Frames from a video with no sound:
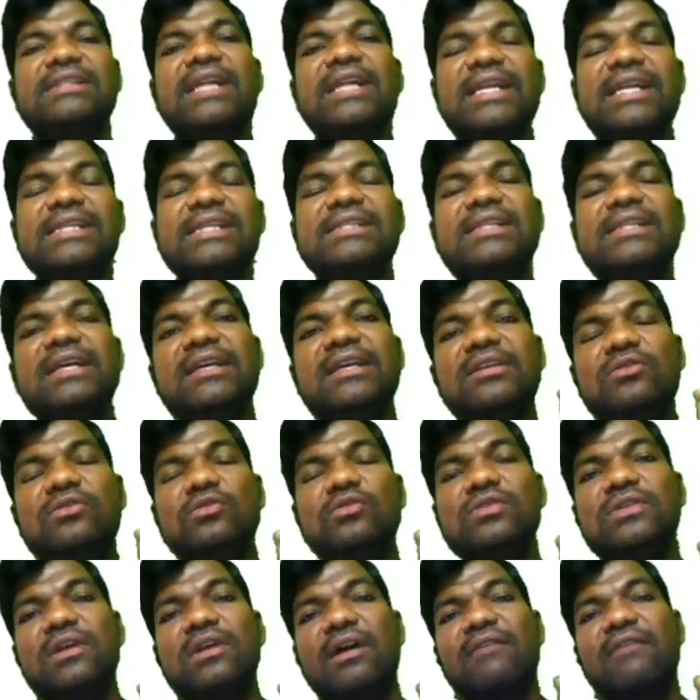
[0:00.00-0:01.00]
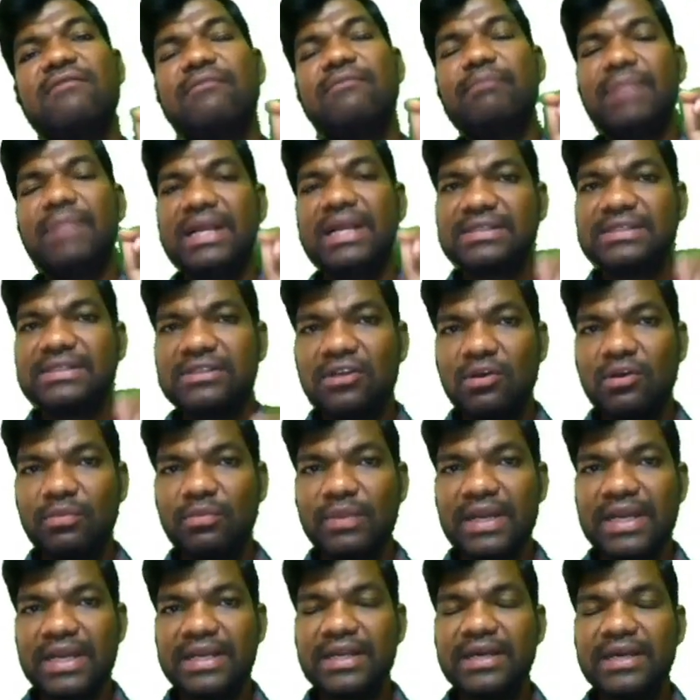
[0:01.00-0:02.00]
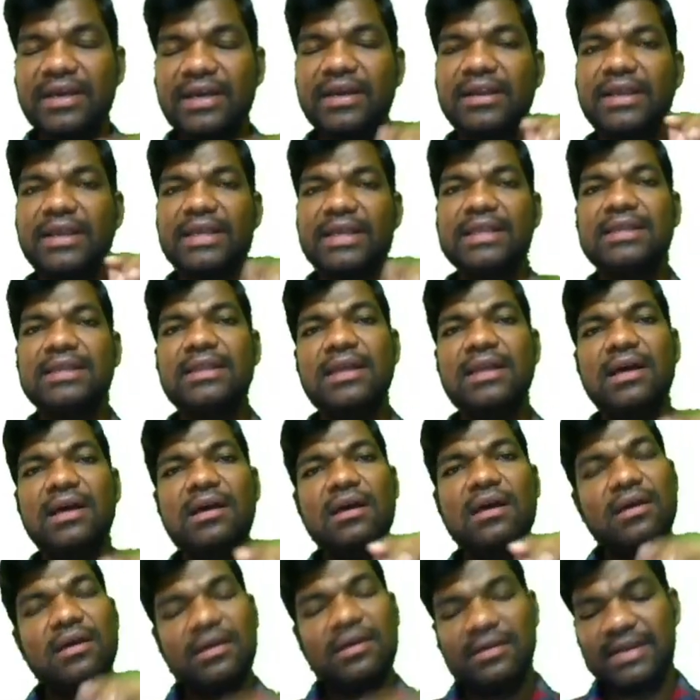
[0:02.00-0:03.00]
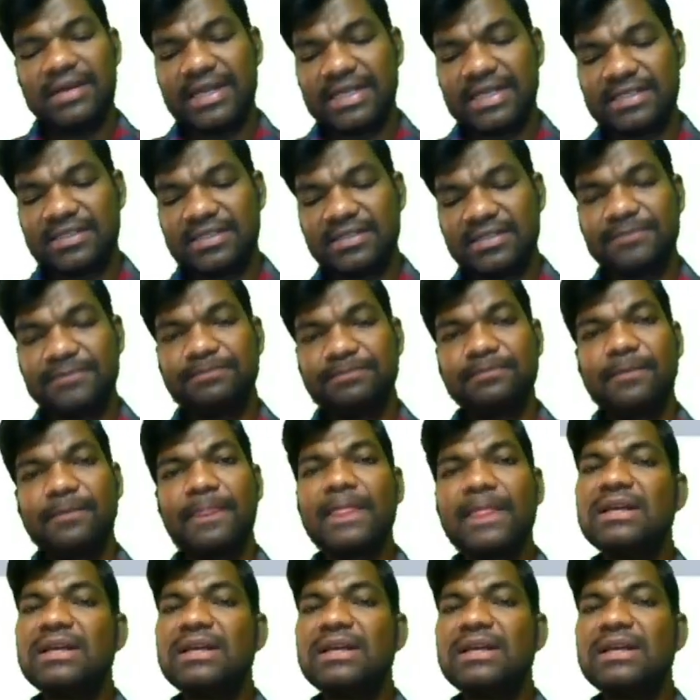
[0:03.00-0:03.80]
that is the use of plus operator in the list.